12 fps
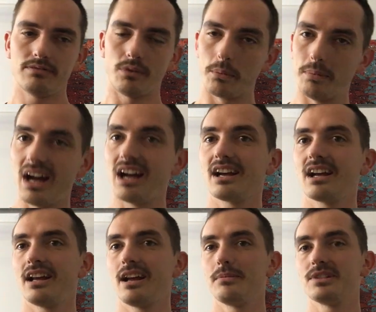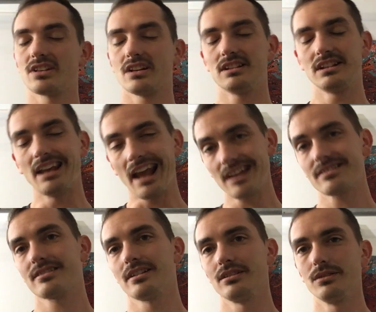for buying on Amazon,
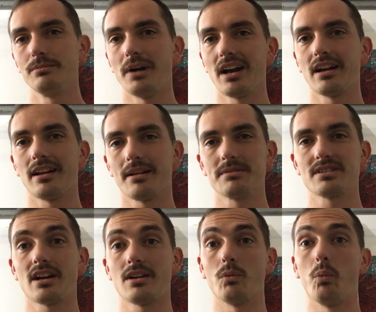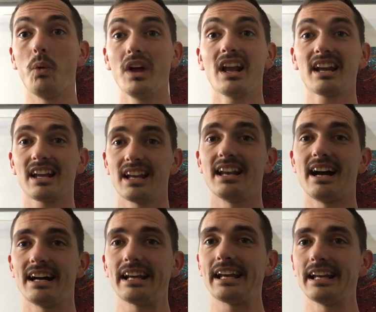yes, I do buy on Amazon when I
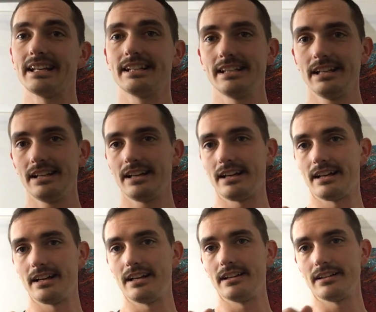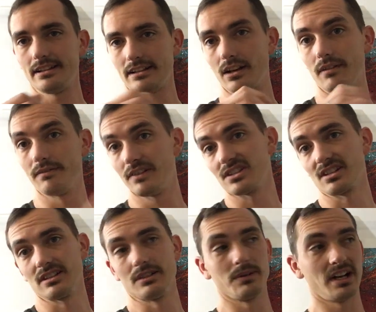cannot get it uh, you know,
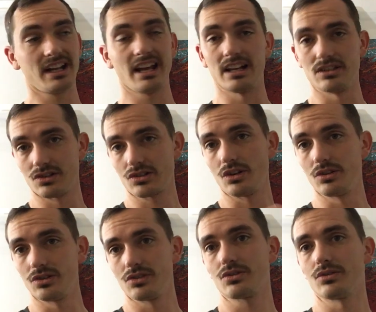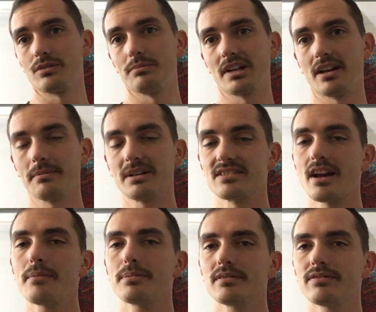physically when I can't just go to the store and pick it up. Because
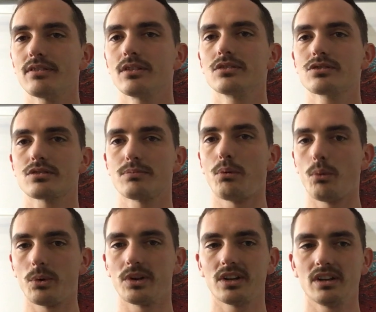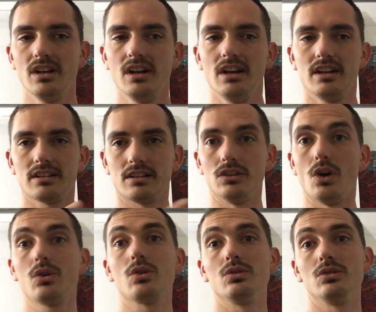I prefer supporting the
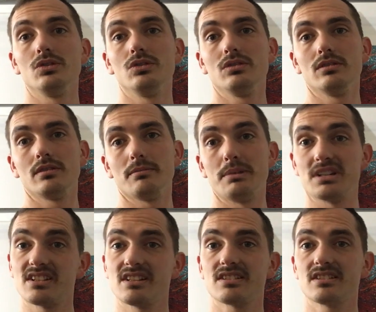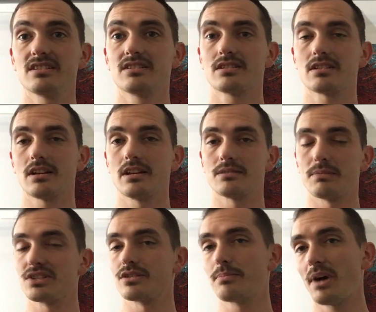local businesses as
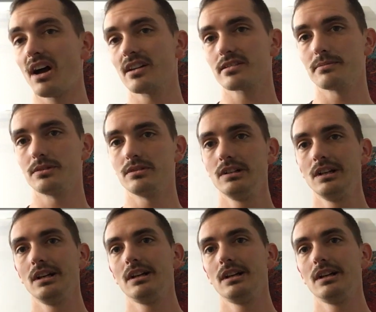much as possible,